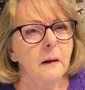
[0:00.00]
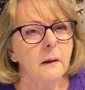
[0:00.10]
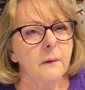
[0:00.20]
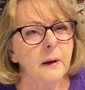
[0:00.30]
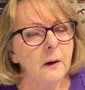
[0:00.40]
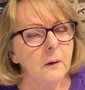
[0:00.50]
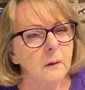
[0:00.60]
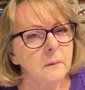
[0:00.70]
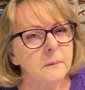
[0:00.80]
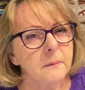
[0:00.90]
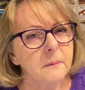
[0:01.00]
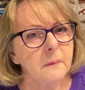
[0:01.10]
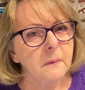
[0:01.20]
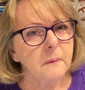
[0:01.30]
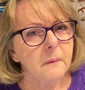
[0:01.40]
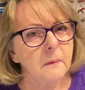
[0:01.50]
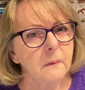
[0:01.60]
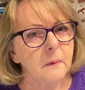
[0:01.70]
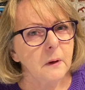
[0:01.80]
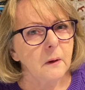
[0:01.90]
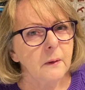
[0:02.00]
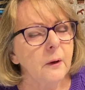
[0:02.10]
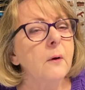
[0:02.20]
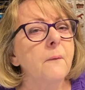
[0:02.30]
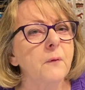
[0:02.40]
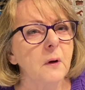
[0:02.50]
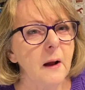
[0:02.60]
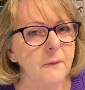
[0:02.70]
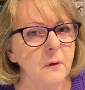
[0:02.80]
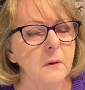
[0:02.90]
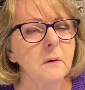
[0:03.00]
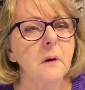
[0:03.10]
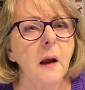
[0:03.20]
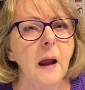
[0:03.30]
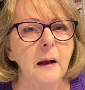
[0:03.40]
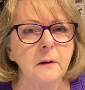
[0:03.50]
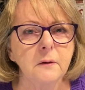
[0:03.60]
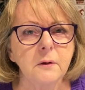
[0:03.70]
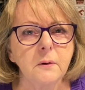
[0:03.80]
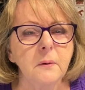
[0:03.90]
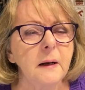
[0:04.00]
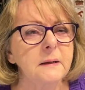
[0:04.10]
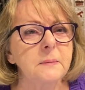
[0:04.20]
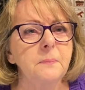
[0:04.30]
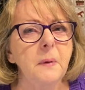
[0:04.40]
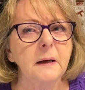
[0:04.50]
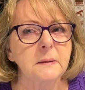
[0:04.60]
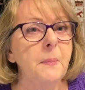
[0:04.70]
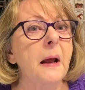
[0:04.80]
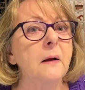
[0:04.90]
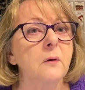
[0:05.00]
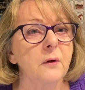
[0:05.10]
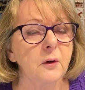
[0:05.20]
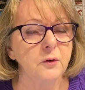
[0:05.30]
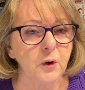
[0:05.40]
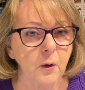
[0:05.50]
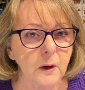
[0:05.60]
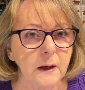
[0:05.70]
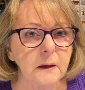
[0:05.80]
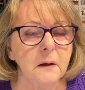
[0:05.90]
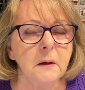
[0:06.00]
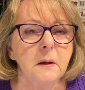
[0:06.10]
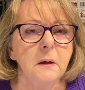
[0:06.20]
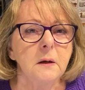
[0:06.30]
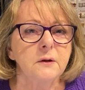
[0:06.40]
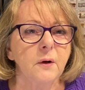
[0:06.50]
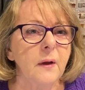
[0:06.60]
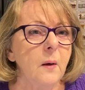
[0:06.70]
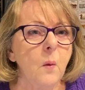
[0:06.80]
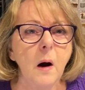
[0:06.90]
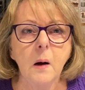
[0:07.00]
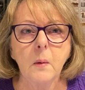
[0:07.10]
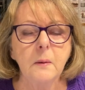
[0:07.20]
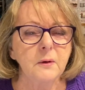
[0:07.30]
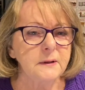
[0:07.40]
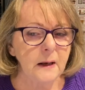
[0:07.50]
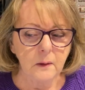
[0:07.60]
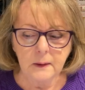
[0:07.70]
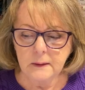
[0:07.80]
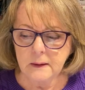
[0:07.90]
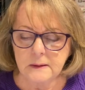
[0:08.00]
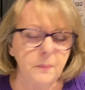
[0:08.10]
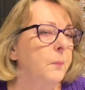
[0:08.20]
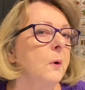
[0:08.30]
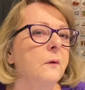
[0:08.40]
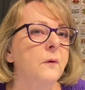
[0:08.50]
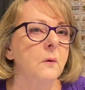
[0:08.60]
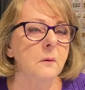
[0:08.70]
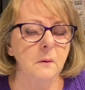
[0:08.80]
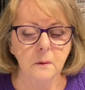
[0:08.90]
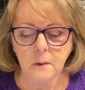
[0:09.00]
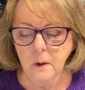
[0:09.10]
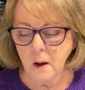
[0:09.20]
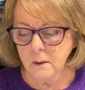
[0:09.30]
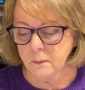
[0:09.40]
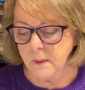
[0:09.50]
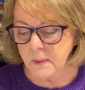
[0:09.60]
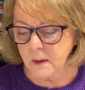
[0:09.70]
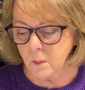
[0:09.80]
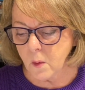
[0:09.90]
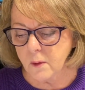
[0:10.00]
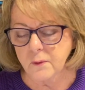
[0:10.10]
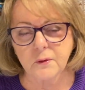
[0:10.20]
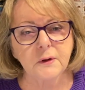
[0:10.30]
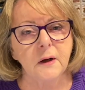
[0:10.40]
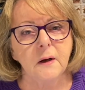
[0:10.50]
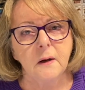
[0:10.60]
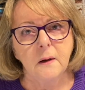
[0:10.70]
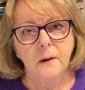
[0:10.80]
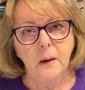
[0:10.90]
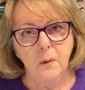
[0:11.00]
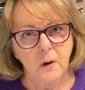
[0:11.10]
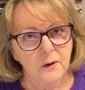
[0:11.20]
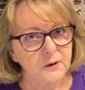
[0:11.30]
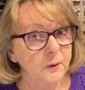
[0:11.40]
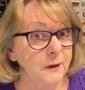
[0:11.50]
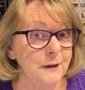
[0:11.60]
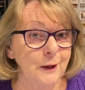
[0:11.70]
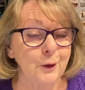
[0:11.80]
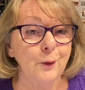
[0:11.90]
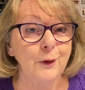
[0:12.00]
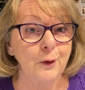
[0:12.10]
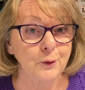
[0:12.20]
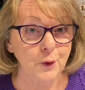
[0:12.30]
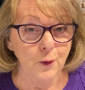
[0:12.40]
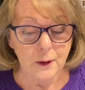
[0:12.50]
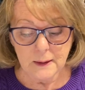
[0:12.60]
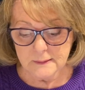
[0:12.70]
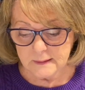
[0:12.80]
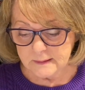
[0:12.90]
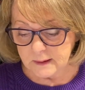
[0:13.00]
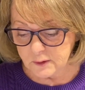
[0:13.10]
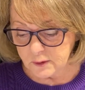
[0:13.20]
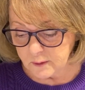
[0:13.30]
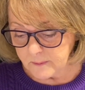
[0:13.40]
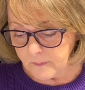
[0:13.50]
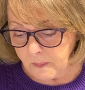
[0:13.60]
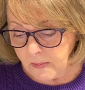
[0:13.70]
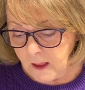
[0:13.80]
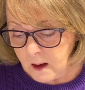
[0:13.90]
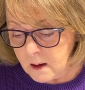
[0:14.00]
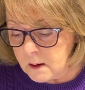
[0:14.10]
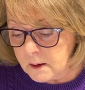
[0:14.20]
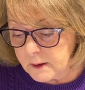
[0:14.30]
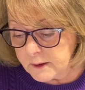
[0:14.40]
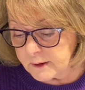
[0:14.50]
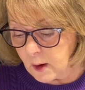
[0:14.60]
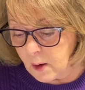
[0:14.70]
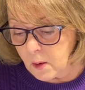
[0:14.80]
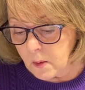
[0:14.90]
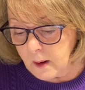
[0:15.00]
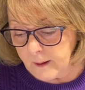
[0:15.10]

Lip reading: their comfort level and to expand on their journey, so that while we were sailing these beautiful Caribbean waters, they were also continuing their journey as a stitcher. So